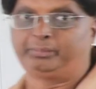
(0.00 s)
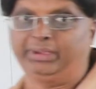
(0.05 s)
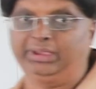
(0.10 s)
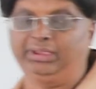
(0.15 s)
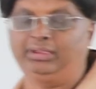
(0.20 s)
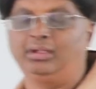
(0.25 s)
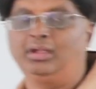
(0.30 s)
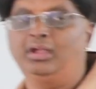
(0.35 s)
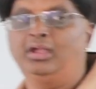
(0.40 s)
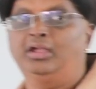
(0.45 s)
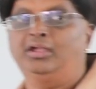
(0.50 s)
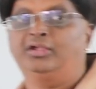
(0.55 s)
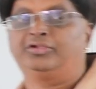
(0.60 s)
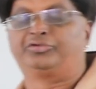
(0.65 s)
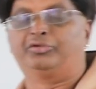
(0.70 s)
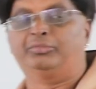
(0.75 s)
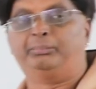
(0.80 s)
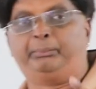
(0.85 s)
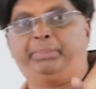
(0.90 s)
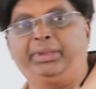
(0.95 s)
P.
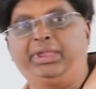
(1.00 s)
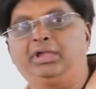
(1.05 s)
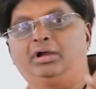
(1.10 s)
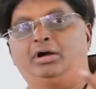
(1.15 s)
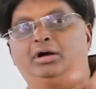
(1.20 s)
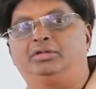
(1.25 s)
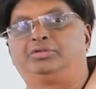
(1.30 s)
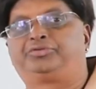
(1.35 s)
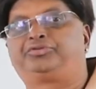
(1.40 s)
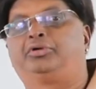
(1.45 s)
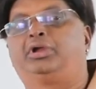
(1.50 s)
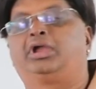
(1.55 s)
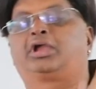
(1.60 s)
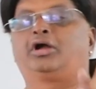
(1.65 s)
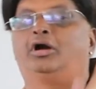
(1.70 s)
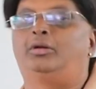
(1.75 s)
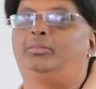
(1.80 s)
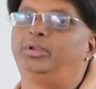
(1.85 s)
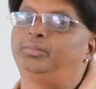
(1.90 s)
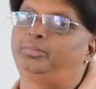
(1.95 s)
So P also a
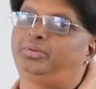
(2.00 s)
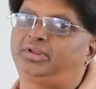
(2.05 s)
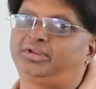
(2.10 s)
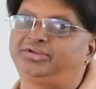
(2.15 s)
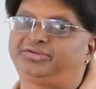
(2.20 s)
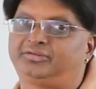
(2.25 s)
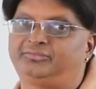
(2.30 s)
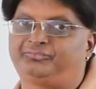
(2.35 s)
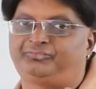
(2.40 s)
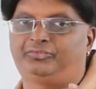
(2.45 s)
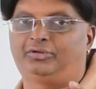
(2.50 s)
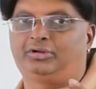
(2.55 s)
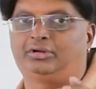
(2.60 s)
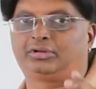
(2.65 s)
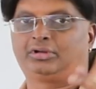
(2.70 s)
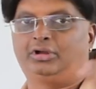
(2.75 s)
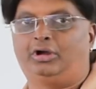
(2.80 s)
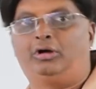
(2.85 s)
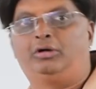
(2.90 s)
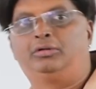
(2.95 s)
common potential
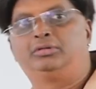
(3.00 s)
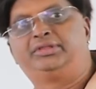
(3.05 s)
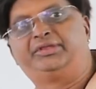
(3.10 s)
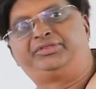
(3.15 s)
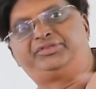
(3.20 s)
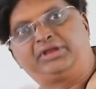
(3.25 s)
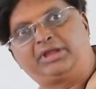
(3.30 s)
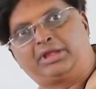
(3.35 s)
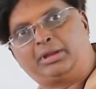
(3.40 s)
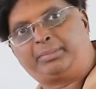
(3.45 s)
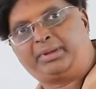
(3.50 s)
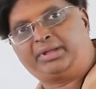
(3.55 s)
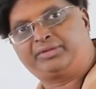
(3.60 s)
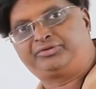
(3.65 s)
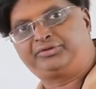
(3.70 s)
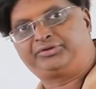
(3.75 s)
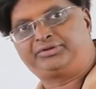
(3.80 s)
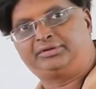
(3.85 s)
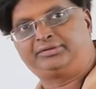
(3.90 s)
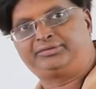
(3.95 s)
for all the three
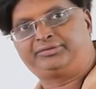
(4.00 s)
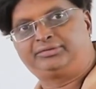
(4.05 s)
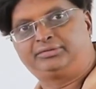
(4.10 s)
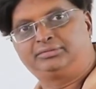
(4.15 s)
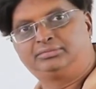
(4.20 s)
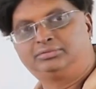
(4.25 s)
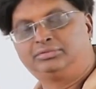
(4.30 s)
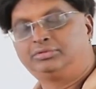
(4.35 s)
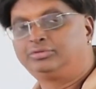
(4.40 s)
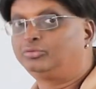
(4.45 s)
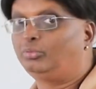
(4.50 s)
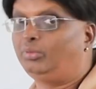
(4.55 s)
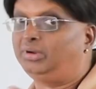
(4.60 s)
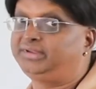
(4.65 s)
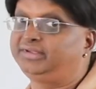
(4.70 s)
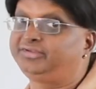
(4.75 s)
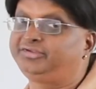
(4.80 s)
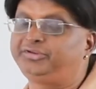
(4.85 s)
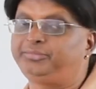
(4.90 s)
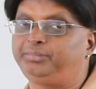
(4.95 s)
capacitors.
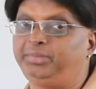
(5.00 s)
What does it